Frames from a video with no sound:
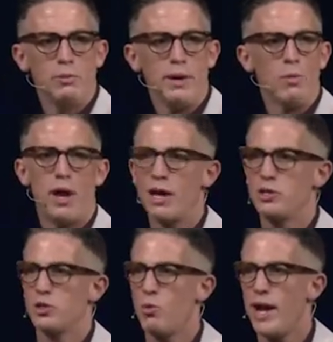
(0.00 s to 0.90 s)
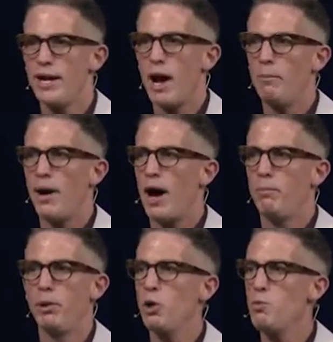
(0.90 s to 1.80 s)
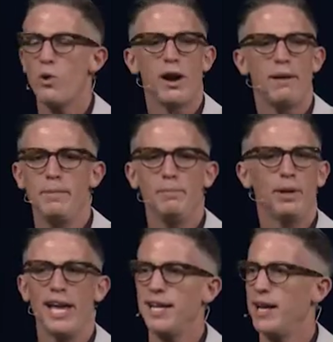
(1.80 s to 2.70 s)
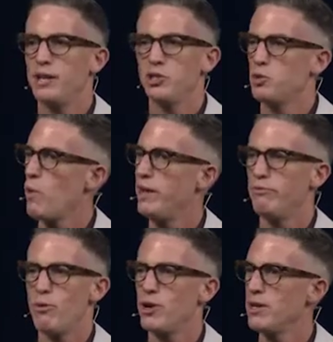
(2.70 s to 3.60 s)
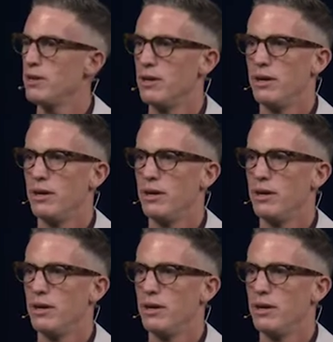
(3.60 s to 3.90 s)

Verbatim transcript: And meanwhile, I'll just wait. I'll bloom where I've been planted. I'll just wait for you.